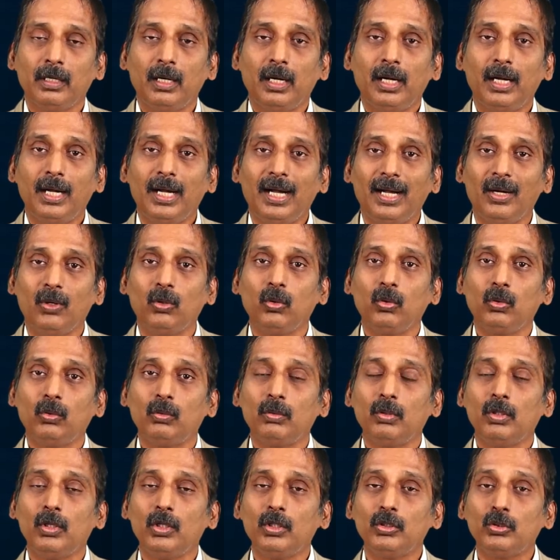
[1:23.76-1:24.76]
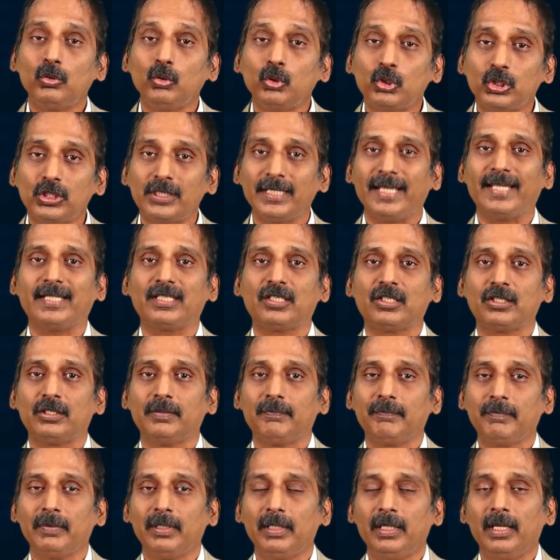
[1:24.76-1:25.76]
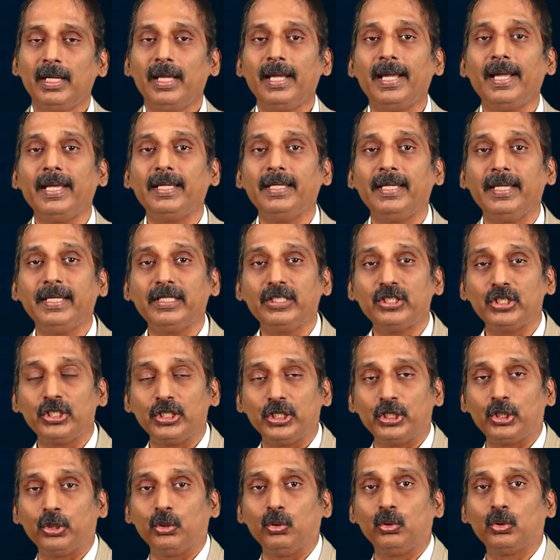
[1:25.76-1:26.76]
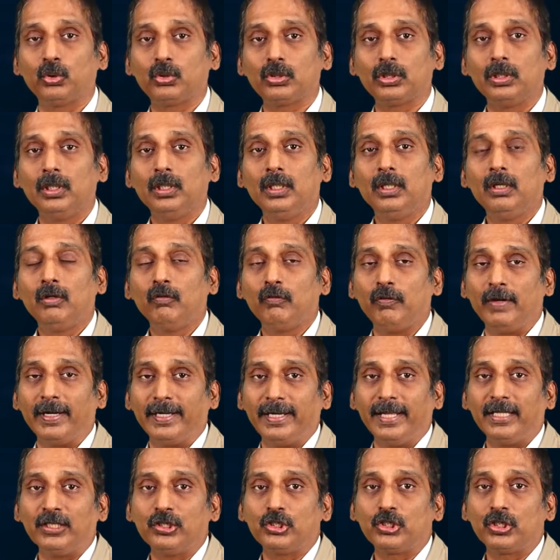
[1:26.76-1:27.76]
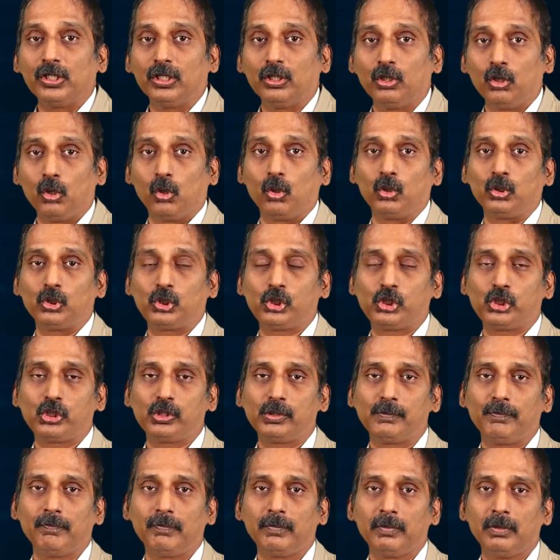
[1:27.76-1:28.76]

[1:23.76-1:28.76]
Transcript: how to set and execute financial goals.